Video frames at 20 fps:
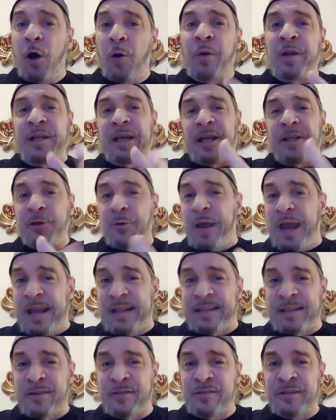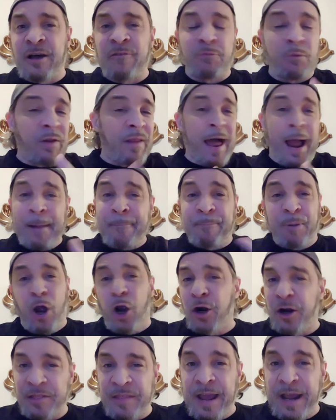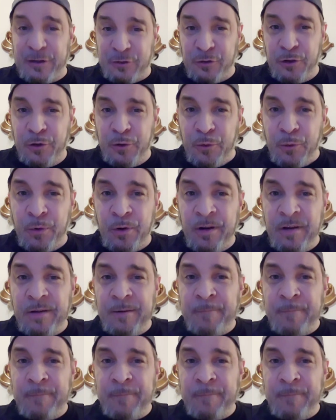Oh, and yet you hate this stuff? Well, I'm part of that too.